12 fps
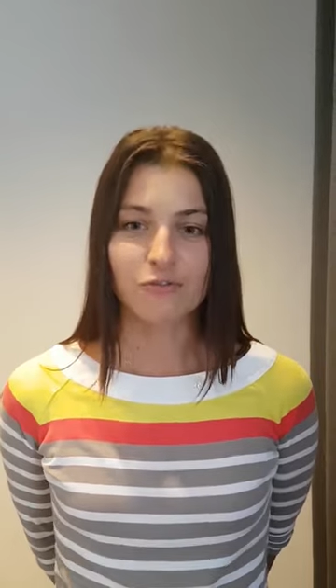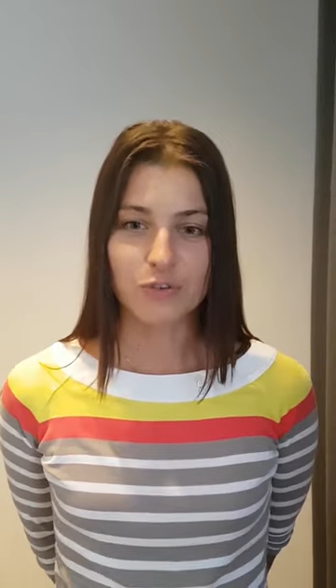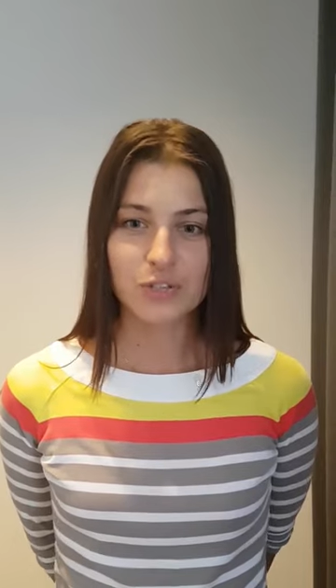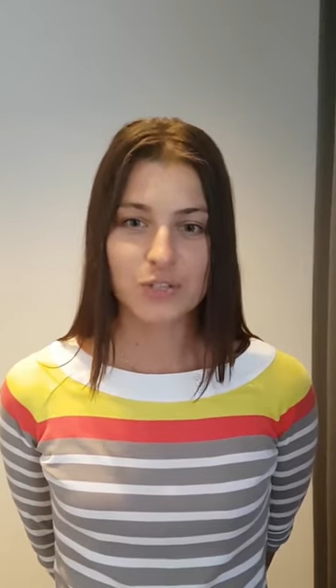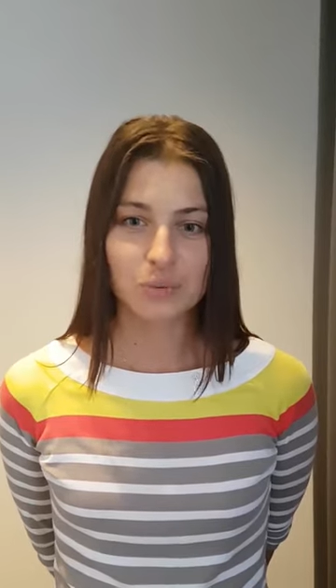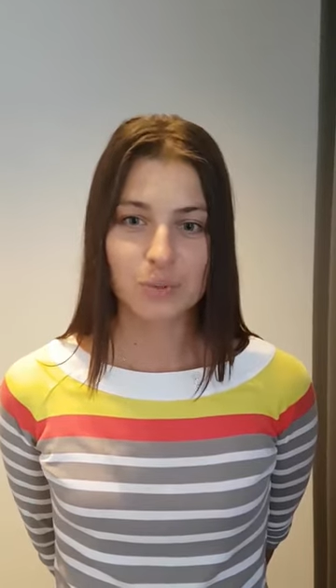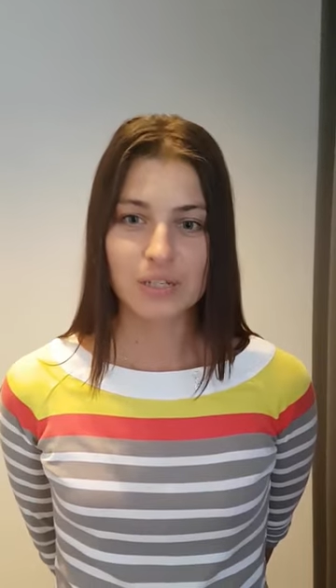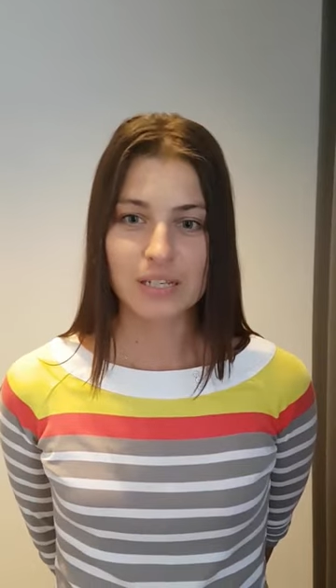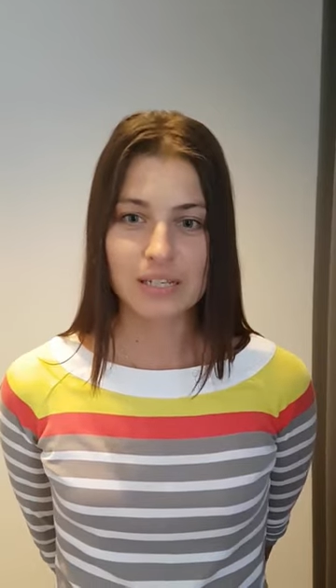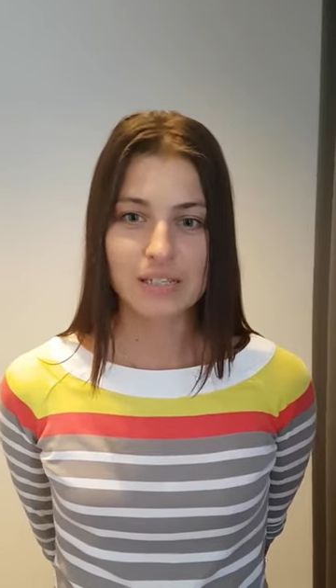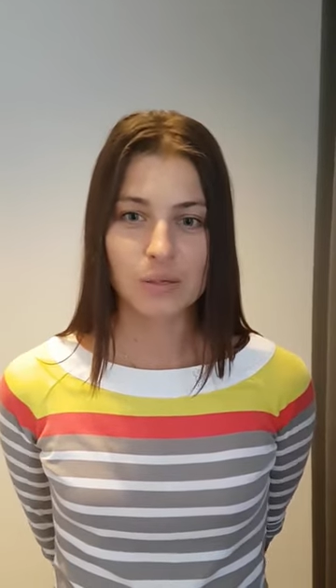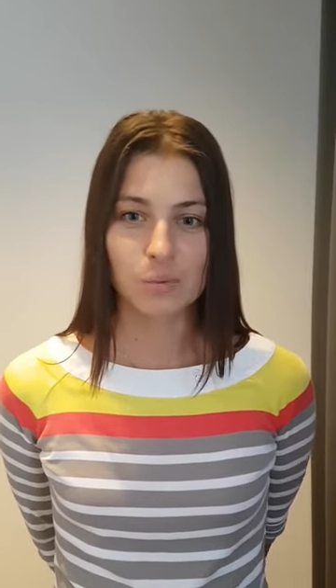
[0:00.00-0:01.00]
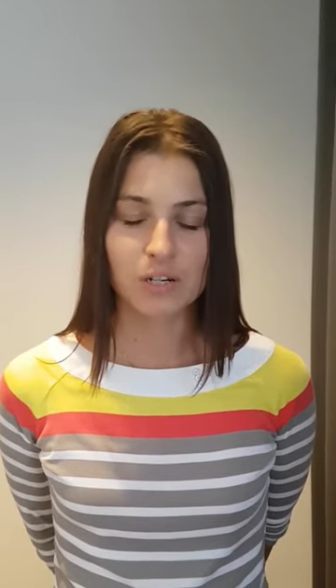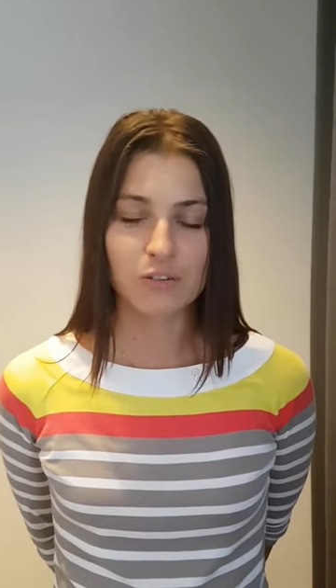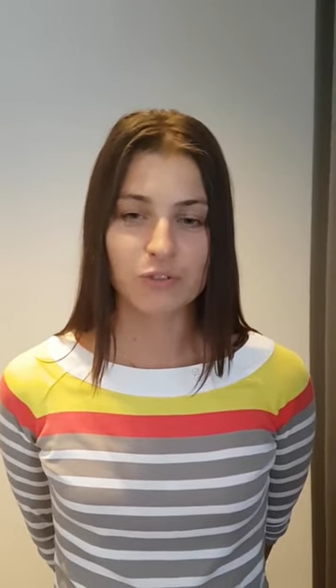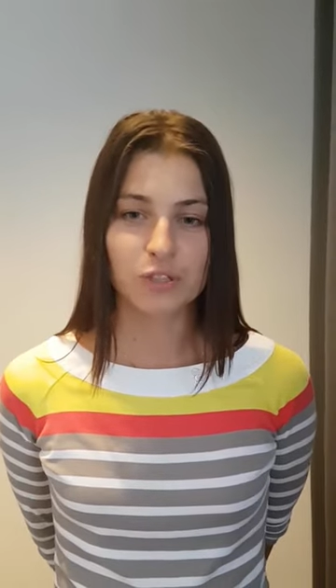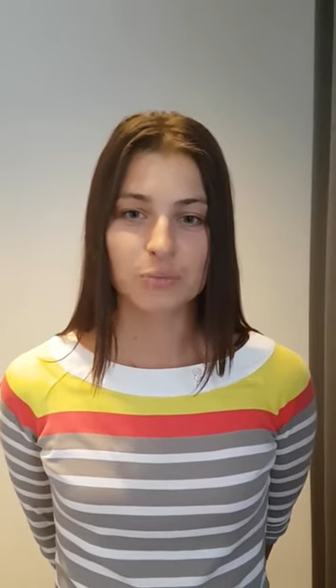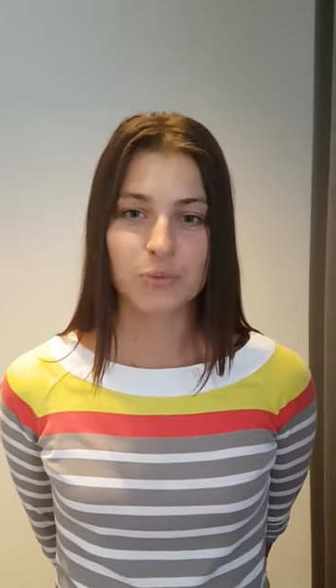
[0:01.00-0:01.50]
First of all, it's a
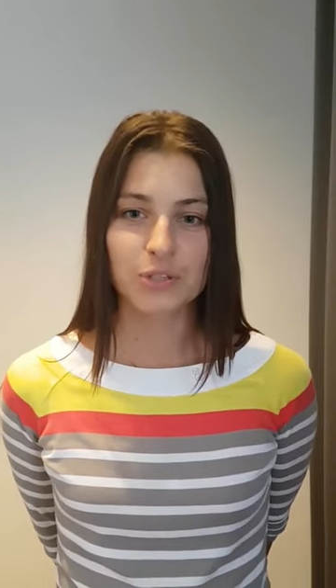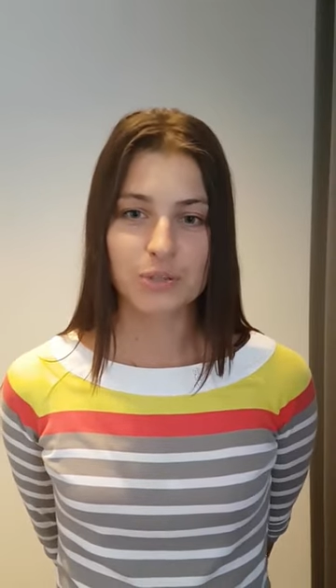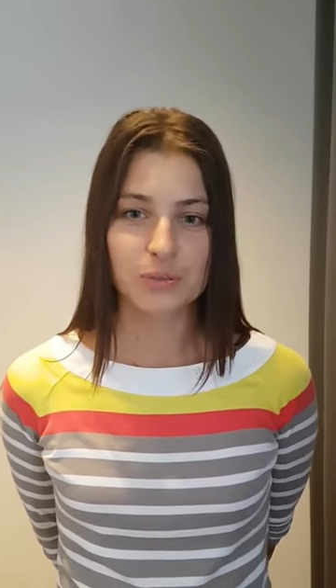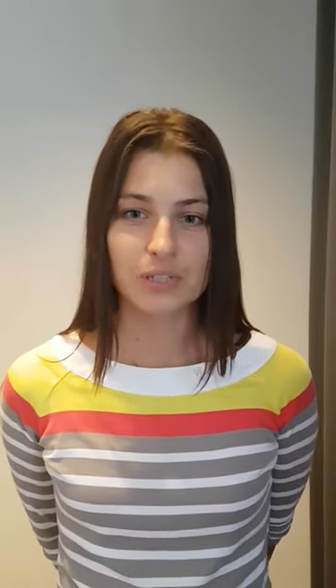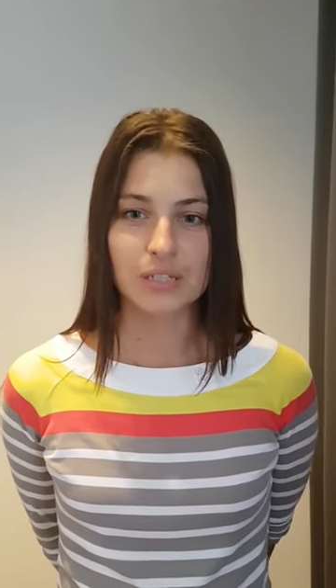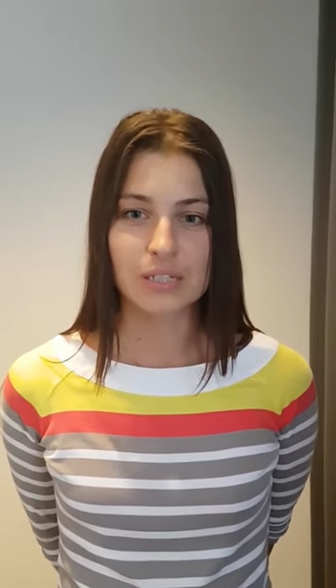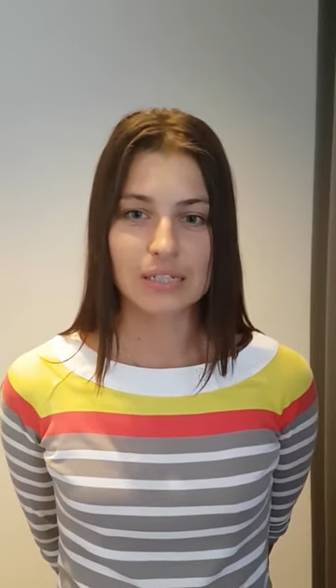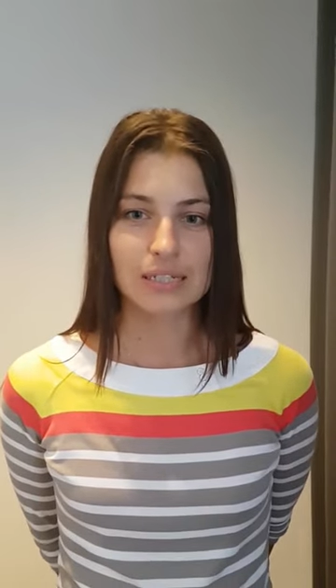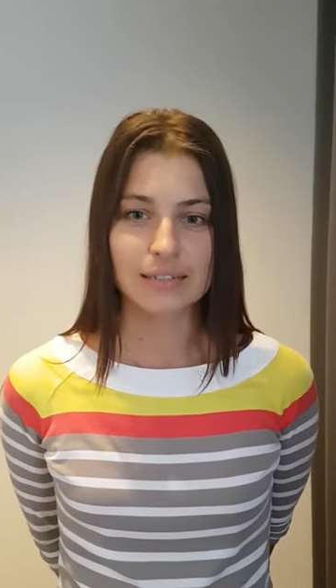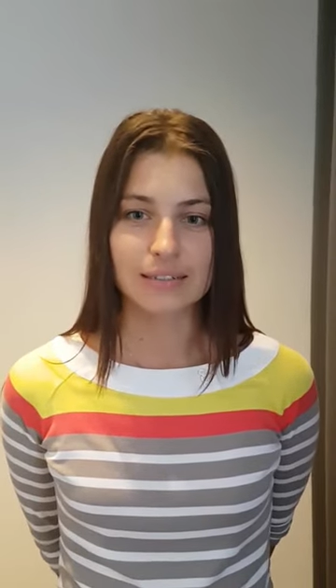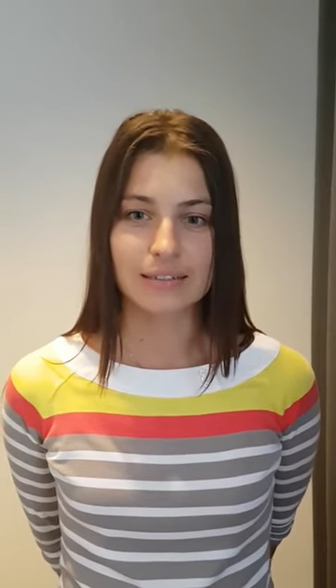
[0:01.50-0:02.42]
wonderful opportunity